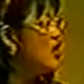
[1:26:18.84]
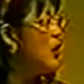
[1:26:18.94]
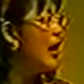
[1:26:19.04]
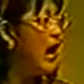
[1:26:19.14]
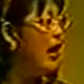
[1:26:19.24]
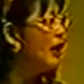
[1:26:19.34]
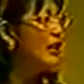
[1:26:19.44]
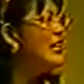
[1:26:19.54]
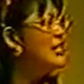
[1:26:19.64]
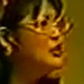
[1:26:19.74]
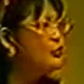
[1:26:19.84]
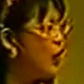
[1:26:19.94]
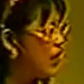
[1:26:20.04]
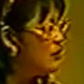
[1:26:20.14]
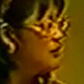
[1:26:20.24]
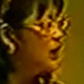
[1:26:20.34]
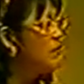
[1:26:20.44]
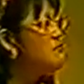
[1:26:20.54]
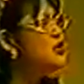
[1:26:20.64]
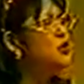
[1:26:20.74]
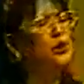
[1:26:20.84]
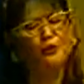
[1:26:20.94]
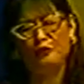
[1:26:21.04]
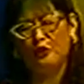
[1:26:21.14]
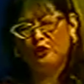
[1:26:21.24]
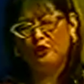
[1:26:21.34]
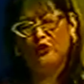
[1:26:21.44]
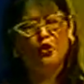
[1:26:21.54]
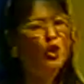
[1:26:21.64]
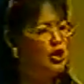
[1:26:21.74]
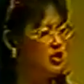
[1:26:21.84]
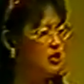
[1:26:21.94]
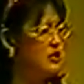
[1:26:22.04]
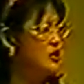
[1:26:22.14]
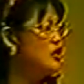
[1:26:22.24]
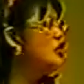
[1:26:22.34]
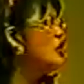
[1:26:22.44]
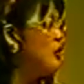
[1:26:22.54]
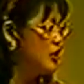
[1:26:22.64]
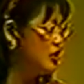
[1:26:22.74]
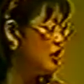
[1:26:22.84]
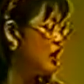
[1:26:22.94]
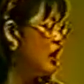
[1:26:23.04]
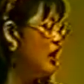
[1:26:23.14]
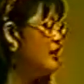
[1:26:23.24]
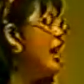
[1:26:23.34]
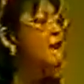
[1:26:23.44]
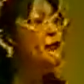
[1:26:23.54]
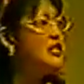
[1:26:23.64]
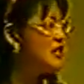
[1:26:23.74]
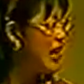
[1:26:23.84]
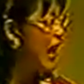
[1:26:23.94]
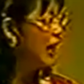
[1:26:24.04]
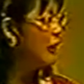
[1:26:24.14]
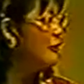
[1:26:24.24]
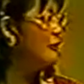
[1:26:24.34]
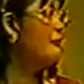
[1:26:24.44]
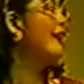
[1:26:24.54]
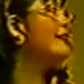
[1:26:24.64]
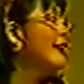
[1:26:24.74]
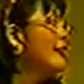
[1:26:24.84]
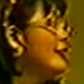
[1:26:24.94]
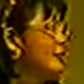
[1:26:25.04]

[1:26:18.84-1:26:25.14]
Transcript: So I hired an incredibly beautiful, gorgeous, Jewish, Gay French nanny, Victor.